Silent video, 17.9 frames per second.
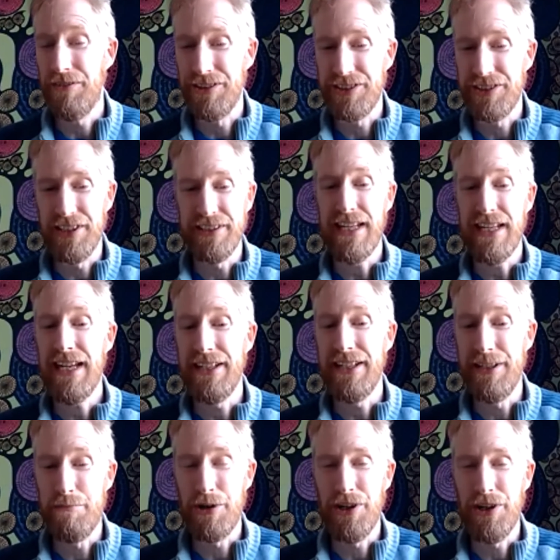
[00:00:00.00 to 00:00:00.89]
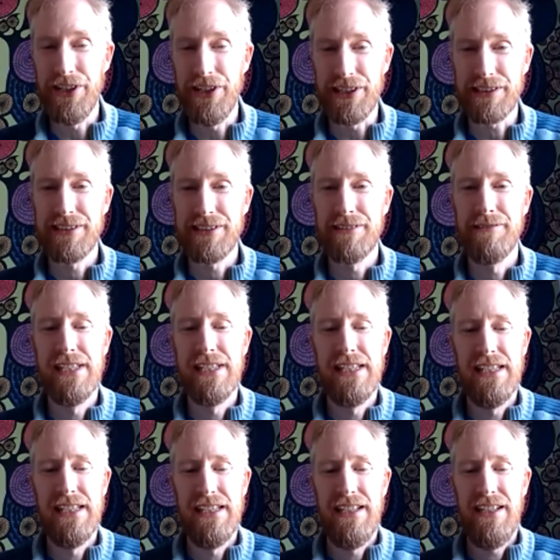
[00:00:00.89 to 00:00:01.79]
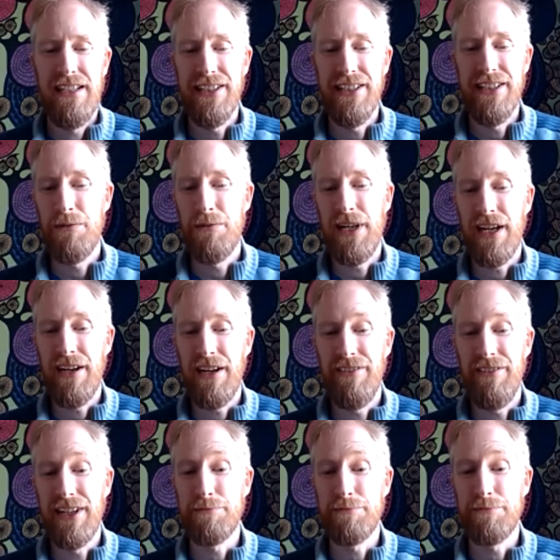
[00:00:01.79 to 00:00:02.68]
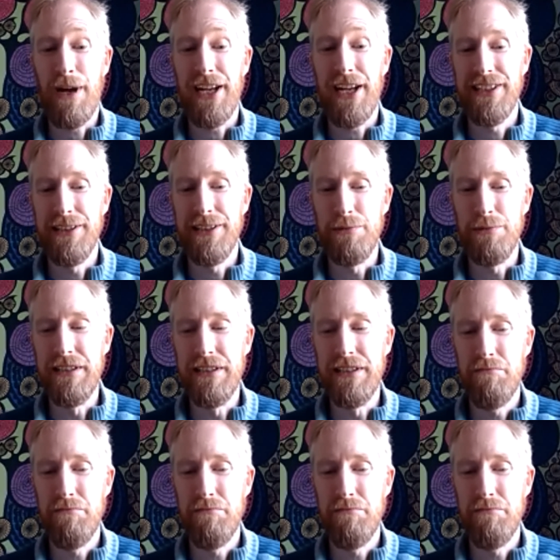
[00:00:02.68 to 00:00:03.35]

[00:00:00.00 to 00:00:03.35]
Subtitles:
and the products. Now we have expanded with